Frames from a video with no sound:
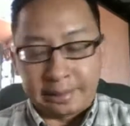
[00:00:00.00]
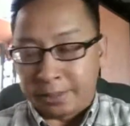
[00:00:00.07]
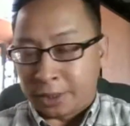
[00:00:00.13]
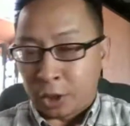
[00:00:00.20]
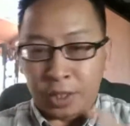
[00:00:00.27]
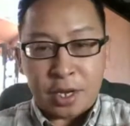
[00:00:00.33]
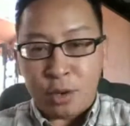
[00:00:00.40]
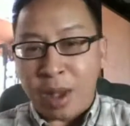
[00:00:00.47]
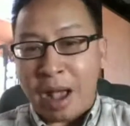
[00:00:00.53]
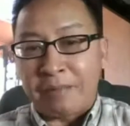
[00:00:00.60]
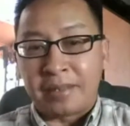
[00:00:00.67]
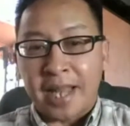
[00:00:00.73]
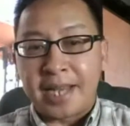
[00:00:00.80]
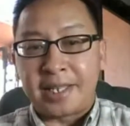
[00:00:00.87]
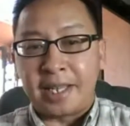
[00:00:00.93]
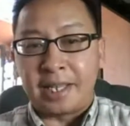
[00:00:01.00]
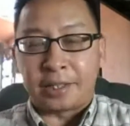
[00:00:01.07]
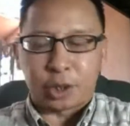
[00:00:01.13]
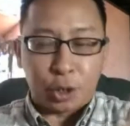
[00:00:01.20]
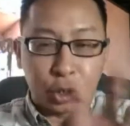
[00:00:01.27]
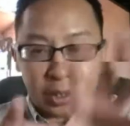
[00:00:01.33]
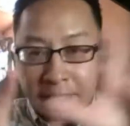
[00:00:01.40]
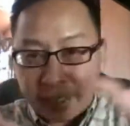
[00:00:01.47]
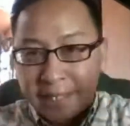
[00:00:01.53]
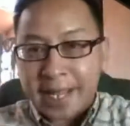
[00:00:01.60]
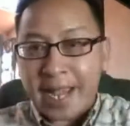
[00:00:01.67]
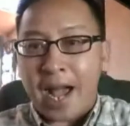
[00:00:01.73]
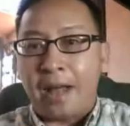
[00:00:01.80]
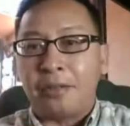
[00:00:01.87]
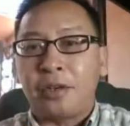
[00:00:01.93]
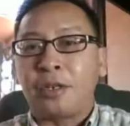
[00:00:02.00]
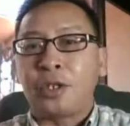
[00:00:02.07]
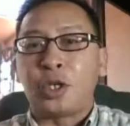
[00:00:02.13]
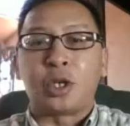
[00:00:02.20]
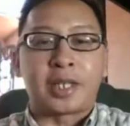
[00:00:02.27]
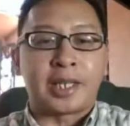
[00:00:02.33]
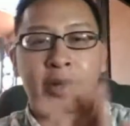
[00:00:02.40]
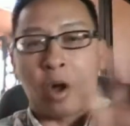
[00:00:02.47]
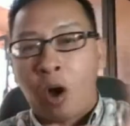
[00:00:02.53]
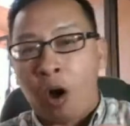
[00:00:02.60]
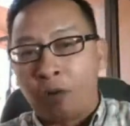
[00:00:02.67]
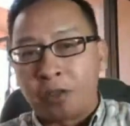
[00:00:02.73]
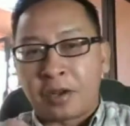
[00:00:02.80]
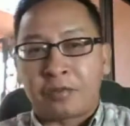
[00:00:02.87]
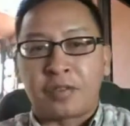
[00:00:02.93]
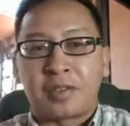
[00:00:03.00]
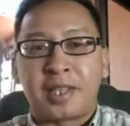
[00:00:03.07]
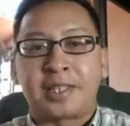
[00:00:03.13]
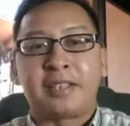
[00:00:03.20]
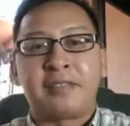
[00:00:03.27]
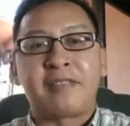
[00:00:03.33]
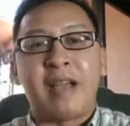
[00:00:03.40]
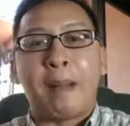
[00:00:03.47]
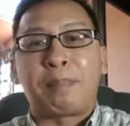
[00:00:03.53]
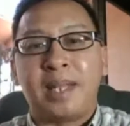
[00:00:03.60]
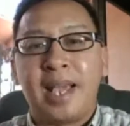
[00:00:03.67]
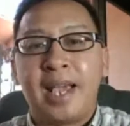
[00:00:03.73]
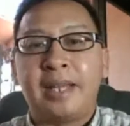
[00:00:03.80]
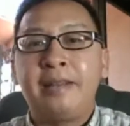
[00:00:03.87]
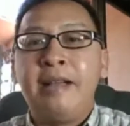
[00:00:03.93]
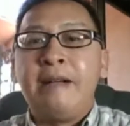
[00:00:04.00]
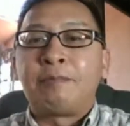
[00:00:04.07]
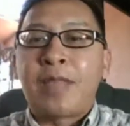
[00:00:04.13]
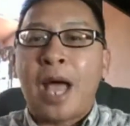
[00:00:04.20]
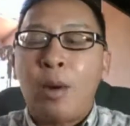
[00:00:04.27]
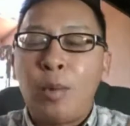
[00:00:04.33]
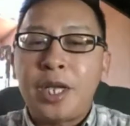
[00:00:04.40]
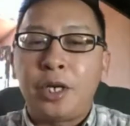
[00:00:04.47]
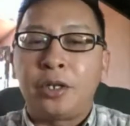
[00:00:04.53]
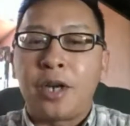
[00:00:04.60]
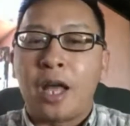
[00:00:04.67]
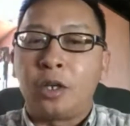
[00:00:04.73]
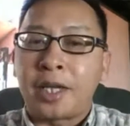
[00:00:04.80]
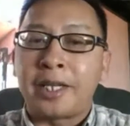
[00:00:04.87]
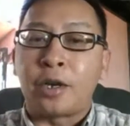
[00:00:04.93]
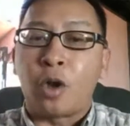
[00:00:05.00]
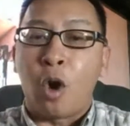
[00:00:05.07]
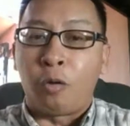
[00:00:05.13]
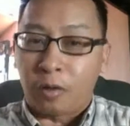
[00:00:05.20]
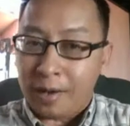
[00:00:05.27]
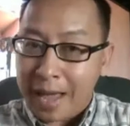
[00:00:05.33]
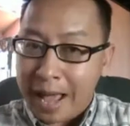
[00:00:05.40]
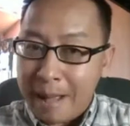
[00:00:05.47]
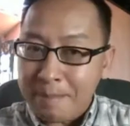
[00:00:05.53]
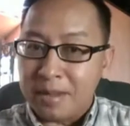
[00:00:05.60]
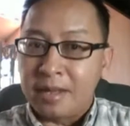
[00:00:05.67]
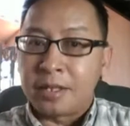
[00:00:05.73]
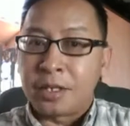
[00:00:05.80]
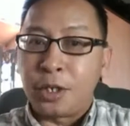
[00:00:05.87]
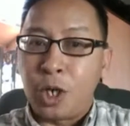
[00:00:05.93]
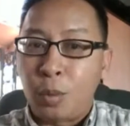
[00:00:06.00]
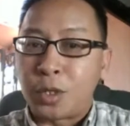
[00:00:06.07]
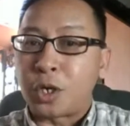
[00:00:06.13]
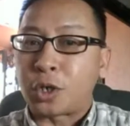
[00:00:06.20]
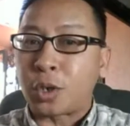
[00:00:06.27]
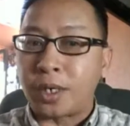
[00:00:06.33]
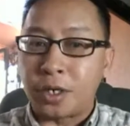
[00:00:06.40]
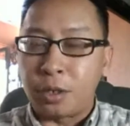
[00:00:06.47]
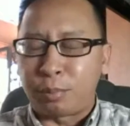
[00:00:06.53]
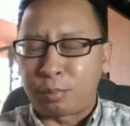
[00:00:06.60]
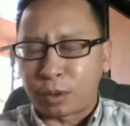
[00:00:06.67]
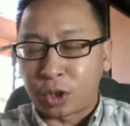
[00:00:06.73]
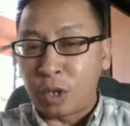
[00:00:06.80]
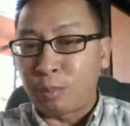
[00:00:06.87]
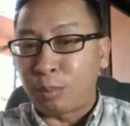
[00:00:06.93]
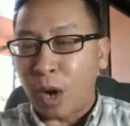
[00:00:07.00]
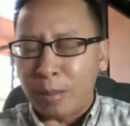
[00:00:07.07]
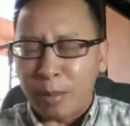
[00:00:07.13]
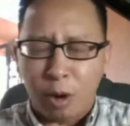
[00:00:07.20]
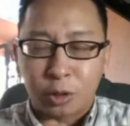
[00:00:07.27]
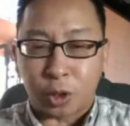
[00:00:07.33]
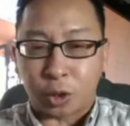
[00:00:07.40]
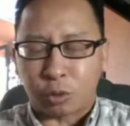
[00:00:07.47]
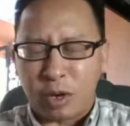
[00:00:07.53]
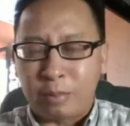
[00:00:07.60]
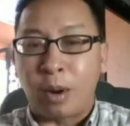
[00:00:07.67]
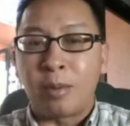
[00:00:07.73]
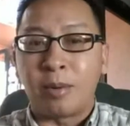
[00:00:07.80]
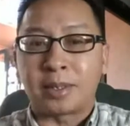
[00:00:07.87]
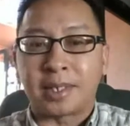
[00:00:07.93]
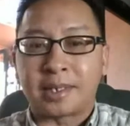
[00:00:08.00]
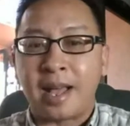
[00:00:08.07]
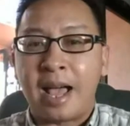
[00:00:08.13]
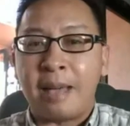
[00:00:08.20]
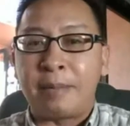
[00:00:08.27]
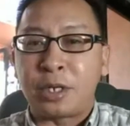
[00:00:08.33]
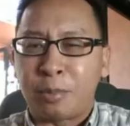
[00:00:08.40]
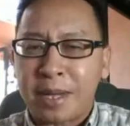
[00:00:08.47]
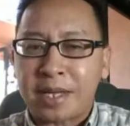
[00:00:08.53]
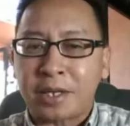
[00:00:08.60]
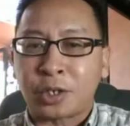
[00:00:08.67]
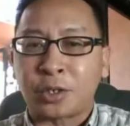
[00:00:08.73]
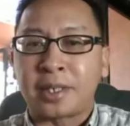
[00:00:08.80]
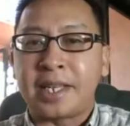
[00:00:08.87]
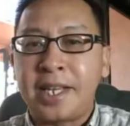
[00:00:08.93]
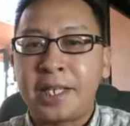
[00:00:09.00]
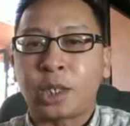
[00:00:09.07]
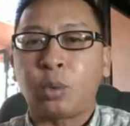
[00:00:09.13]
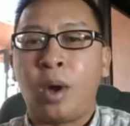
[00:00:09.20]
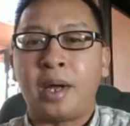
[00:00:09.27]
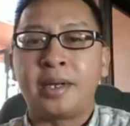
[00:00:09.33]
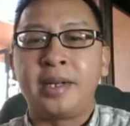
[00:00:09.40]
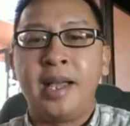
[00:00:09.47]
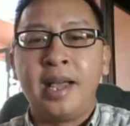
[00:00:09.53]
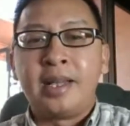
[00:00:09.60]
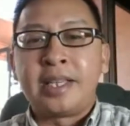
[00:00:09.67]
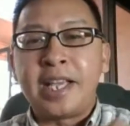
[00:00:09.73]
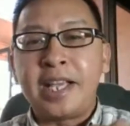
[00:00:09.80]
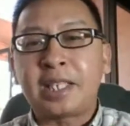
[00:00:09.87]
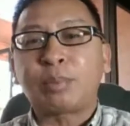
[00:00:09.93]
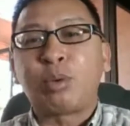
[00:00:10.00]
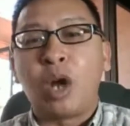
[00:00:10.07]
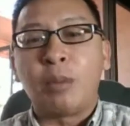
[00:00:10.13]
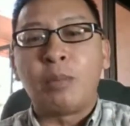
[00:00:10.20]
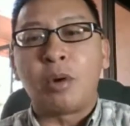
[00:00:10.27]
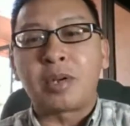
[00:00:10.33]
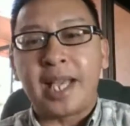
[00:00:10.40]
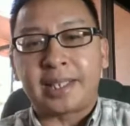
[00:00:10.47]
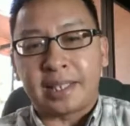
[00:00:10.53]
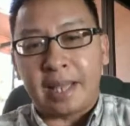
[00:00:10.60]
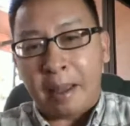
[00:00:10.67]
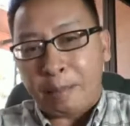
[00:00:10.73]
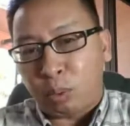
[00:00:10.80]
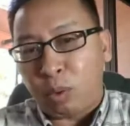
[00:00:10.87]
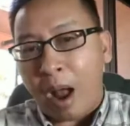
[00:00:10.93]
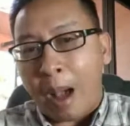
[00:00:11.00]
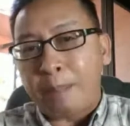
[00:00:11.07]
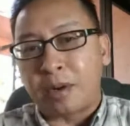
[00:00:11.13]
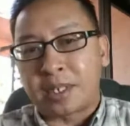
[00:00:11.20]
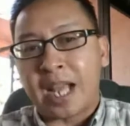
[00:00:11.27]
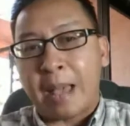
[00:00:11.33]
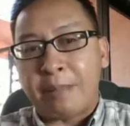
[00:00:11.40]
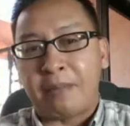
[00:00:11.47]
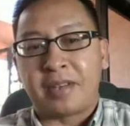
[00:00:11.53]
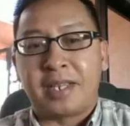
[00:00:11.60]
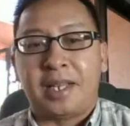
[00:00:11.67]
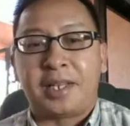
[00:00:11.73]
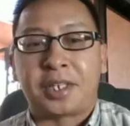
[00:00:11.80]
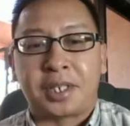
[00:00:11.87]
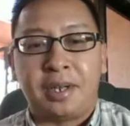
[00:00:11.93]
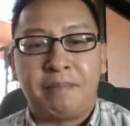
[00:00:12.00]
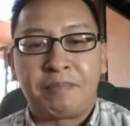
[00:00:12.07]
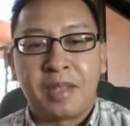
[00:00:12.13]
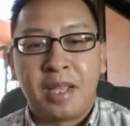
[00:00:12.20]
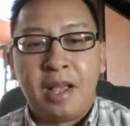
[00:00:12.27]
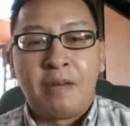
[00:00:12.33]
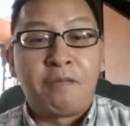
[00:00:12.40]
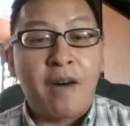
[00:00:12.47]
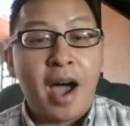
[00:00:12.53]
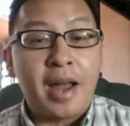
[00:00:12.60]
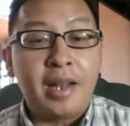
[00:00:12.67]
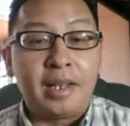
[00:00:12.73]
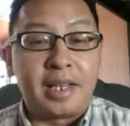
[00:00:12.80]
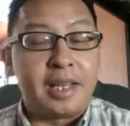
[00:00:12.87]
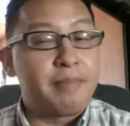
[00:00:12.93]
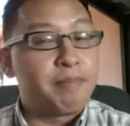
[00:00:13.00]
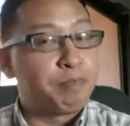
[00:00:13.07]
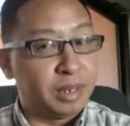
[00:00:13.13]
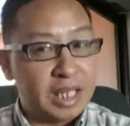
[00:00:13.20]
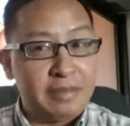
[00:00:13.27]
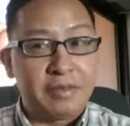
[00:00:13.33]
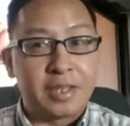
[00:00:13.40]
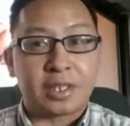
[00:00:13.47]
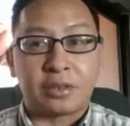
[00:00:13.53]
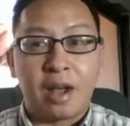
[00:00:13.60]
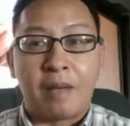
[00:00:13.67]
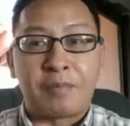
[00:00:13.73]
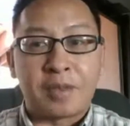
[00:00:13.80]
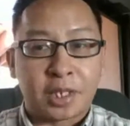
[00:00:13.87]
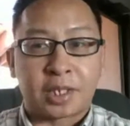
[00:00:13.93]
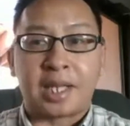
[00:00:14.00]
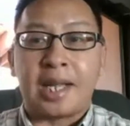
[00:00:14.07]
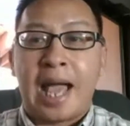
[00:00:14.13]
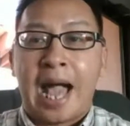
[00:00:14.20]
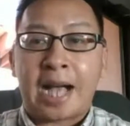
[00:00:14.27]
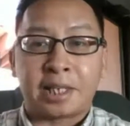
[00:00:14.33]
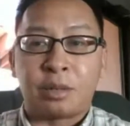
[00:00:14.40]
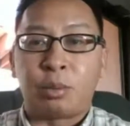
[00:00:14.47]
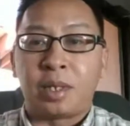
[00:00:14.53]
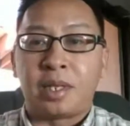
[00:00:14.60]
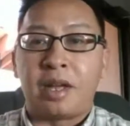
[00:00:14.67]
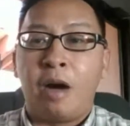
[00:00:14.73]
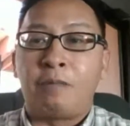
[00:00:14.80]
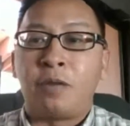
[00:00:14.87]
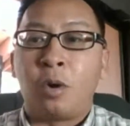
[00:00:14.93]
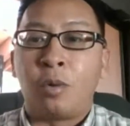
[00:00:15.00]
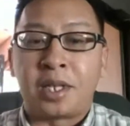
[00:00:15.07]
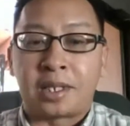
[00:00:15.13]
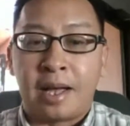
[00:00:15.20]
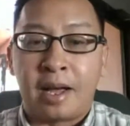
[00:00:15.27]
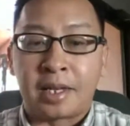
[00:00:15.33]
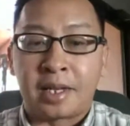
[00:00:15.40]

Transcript: So that you have an idea. And so you're looking at a calendar, you're looking at all the different things that you've got planned. That way you're not looking at overlap. When you're trying to do 2 promos or 3 promos at a time, and you're making sure that each promo gets a proper type of attention. Finally, believe this or not, this is actually really helpful, is